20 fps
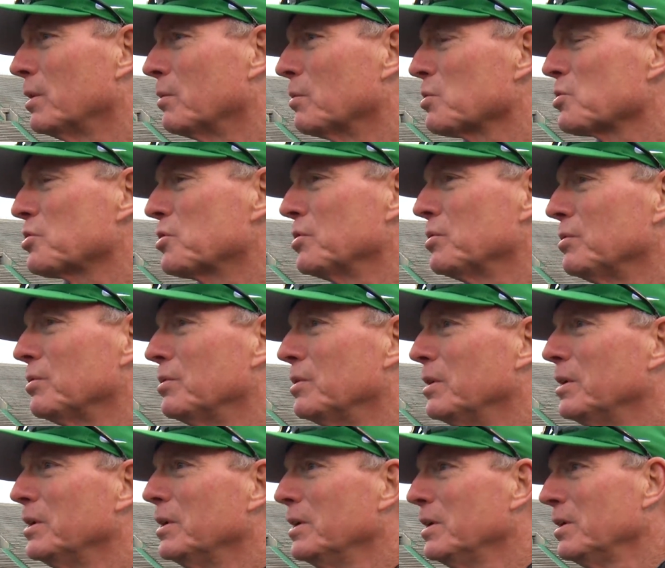You know, we're still,
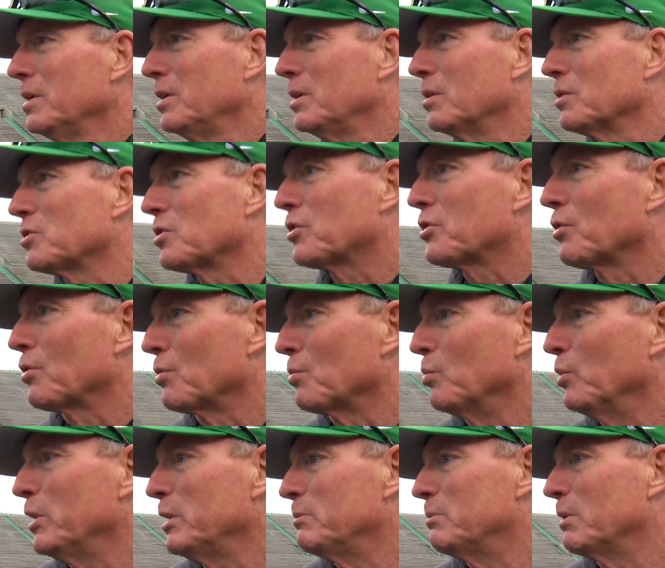you know, it's a third
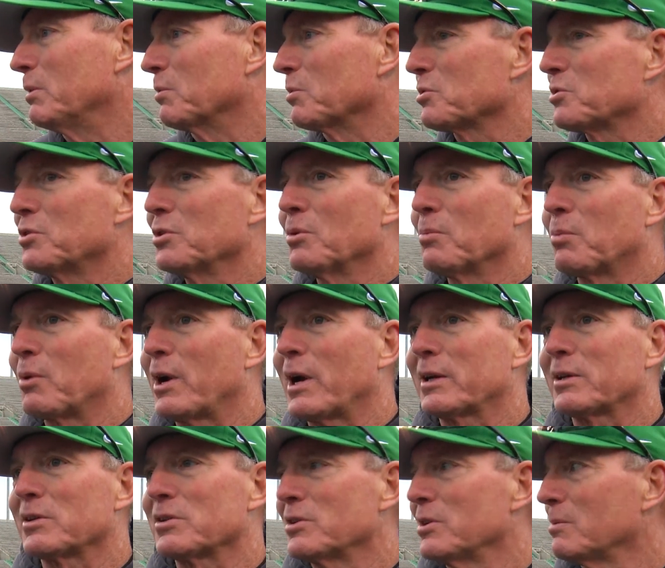week, but we're still
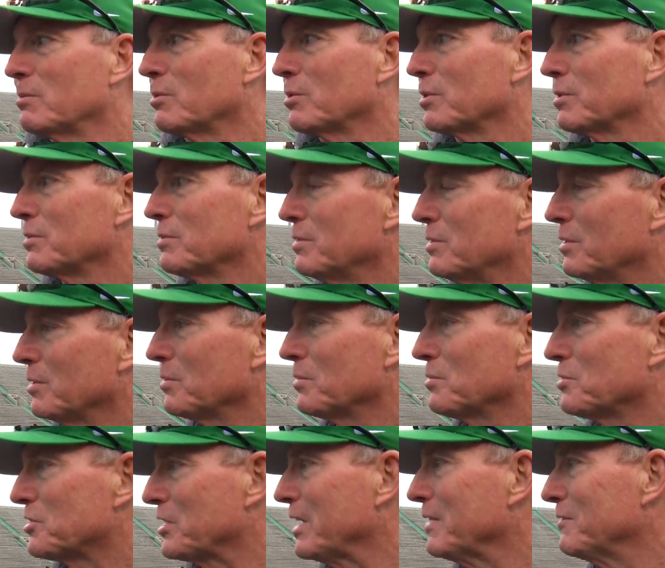practice number, you know,
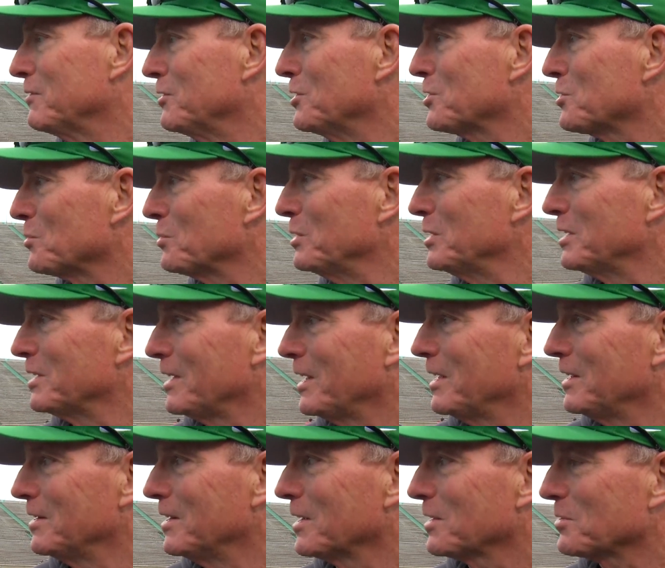seven this week and
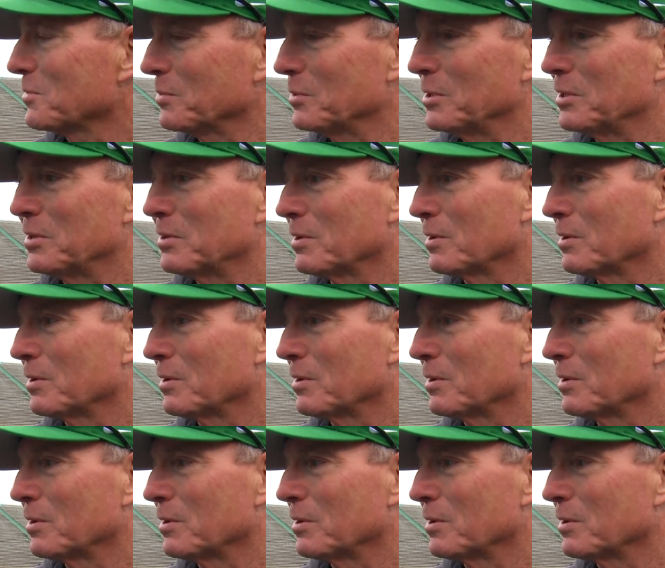eight next week.